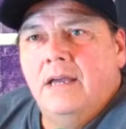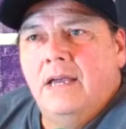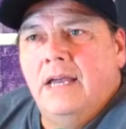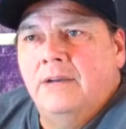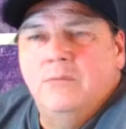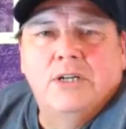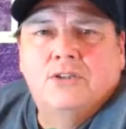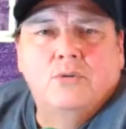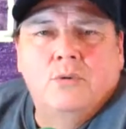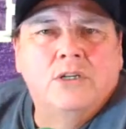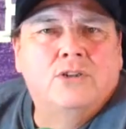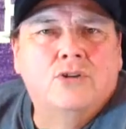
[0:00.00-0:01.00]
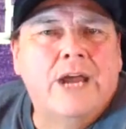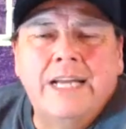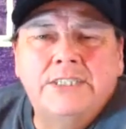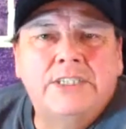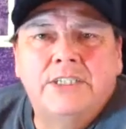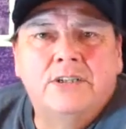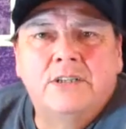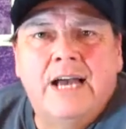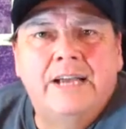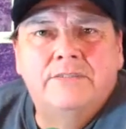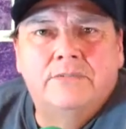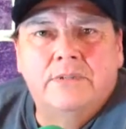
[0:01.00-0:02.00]
And what a tragedy their
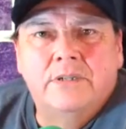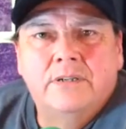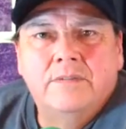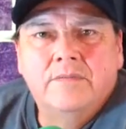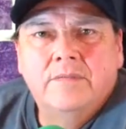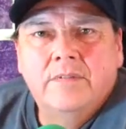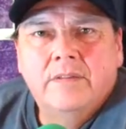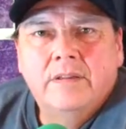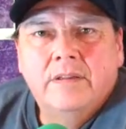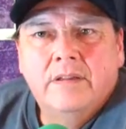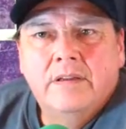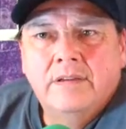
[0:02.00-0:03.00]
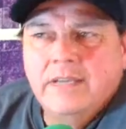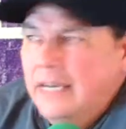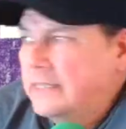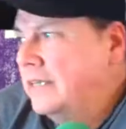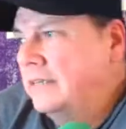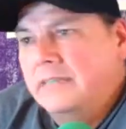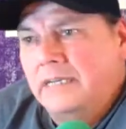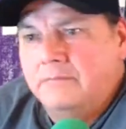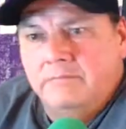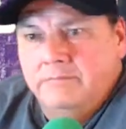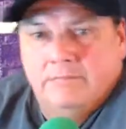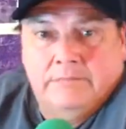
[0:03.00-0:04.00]
lives were. Yeah,
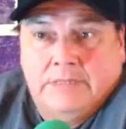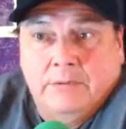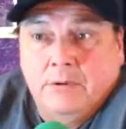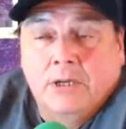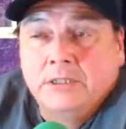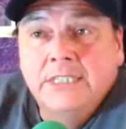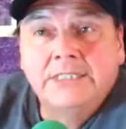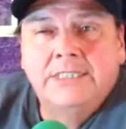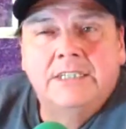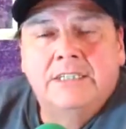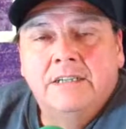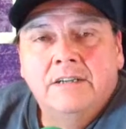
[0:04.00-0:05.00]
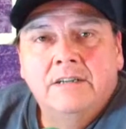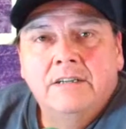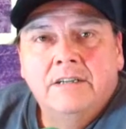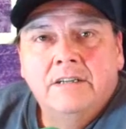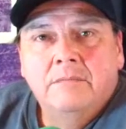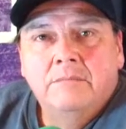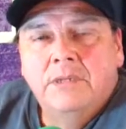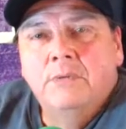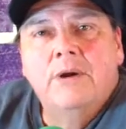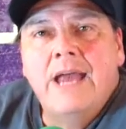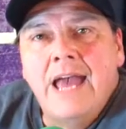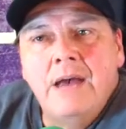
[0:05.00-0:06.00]
they were artistic, but they
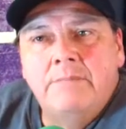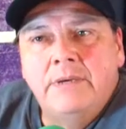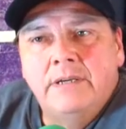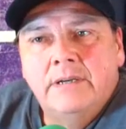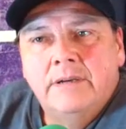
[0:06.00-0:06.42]
weren't happy.